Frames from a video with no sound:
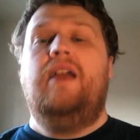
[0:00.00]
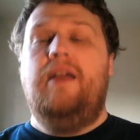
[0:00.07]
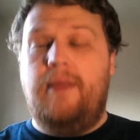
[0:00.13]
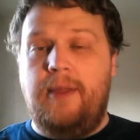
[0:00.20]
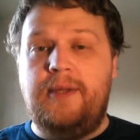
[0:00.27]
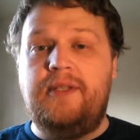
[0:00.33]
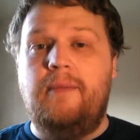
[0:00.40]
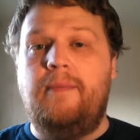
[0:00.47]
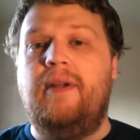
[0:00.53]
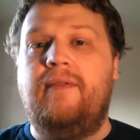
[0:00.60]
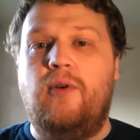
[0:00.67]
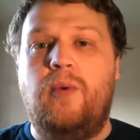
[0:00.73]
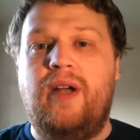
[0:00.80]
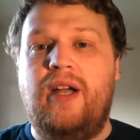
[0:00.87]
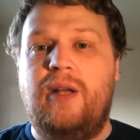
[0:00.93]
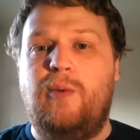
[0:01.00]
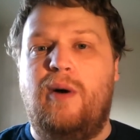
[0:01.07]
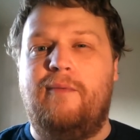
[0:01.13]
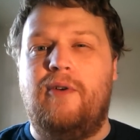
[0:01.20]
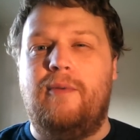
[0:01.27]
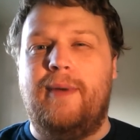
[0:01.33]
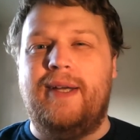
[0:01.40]
Now this is a bit of a weird
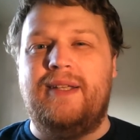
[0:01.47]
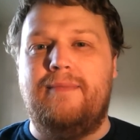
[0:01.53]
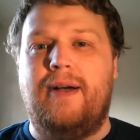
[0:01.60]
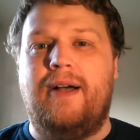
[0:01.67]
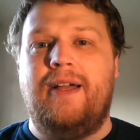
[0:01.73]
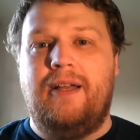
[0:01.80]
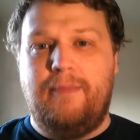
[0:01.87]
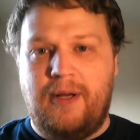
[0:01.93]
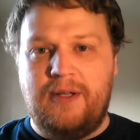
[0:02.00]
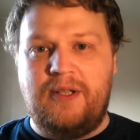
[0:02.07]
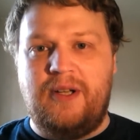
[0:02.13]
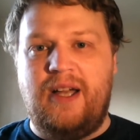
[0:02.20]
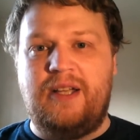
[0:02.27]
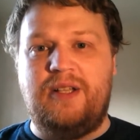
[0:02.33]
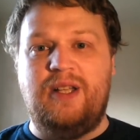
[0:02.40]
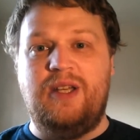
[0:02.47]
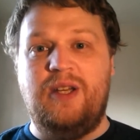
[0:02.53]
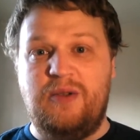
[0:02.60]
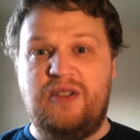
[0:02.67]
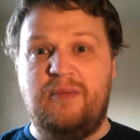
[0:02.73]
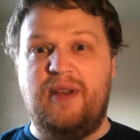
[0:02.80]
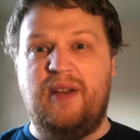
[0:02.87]
one for me to make because I actually
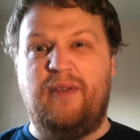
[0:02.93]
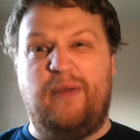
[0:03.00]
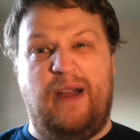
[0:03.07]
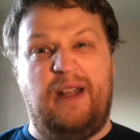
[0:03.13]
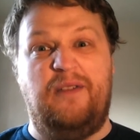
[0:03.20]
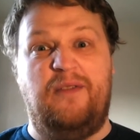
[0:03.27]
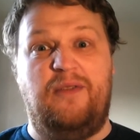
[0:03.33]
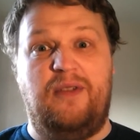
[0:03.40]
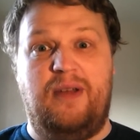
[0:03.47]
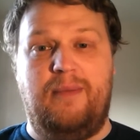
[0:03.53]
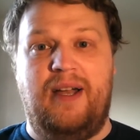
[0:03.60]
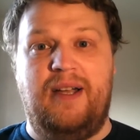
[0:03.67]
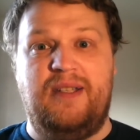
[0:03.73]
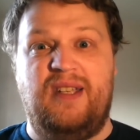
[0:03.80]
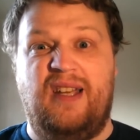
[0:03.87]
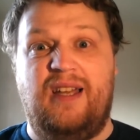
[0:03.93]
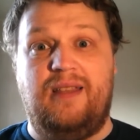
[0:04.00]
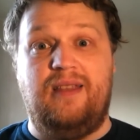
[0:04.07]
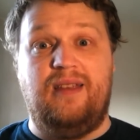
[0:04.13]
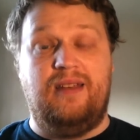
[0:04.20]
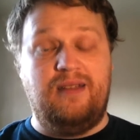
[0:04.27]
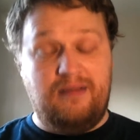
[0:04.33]
used to be a fan of The Amazing
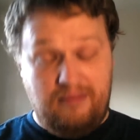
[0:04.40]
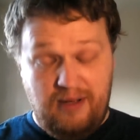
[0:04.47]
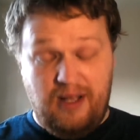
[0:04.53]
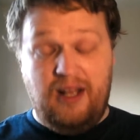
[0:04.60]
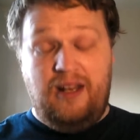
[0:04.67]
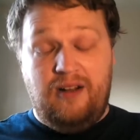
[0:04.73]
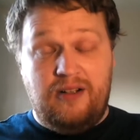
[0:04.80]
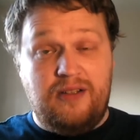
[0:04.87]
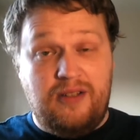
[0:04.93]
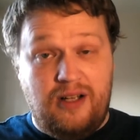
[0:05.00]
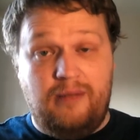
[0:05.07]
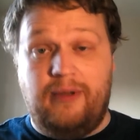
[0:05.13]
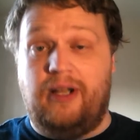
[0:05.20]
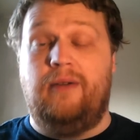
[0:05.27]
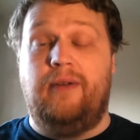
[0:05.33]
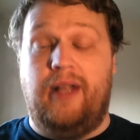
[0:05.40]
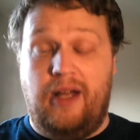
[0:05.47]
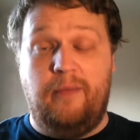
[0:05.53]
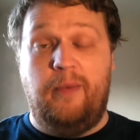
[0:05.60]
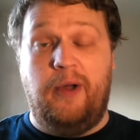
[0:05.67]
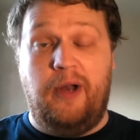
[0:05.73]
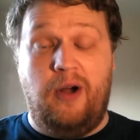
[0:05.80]
Atheist a long time ago
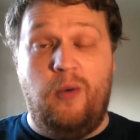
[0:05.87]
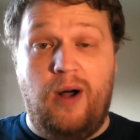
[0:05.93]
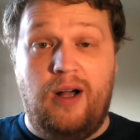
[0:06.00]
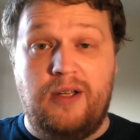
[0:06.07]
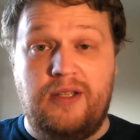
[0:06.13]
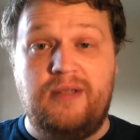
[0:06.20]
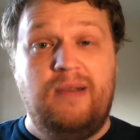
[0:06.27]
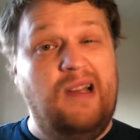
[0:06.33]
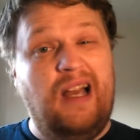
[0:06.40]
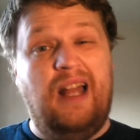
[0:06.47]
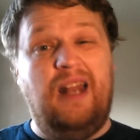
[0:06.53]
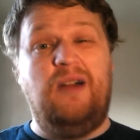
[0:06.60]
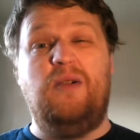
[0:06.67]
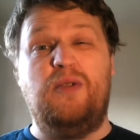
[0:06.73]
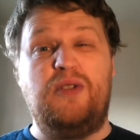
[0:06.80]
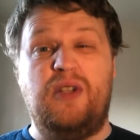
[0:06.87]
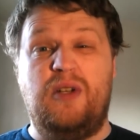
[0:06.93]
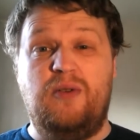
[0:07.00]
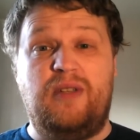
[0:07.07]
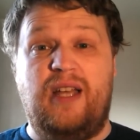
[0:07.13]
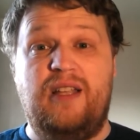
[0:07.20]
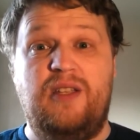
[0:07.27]
now, but I was. And I
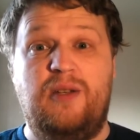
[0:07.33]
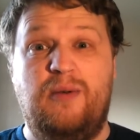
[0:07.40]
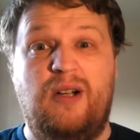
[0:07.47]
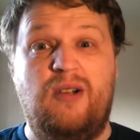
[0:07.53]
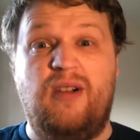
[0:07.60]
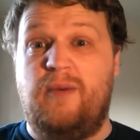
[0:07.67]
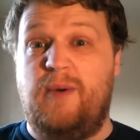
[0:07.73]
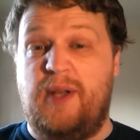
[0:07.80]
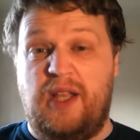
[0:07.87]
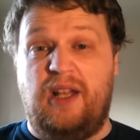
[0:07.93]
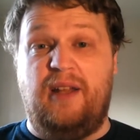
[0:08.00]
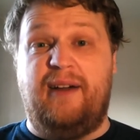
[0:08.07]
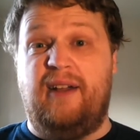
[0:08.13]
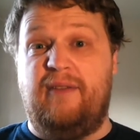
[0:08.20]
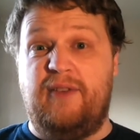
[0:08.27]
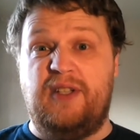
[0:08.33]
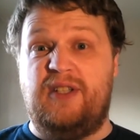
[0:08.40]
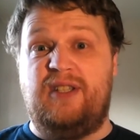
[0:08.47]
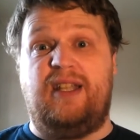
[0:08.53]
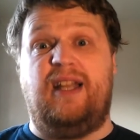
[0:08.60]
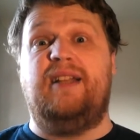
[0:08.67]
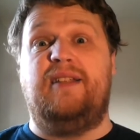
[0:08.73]
also tend to agree with a lot of his
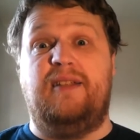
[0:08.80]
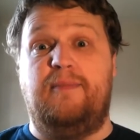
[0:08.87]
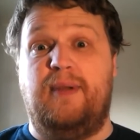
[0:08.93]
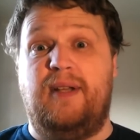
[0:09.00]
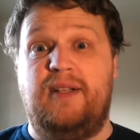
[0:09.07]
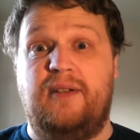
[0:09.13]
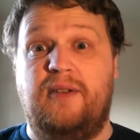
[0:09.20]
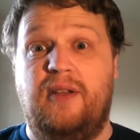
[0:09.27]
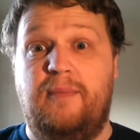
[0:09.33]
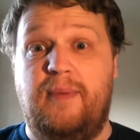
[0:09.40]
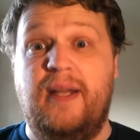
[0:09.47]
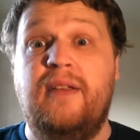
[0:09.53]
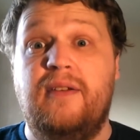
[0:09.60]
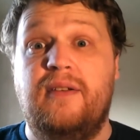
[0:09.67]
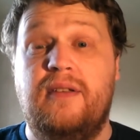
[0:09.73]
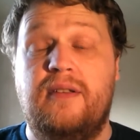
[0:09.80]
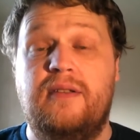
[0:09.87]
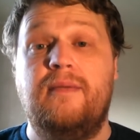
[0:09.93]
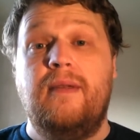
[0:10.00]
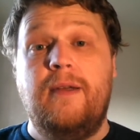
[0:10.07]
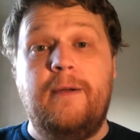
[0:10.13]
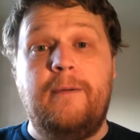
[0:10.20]
stated political opinions.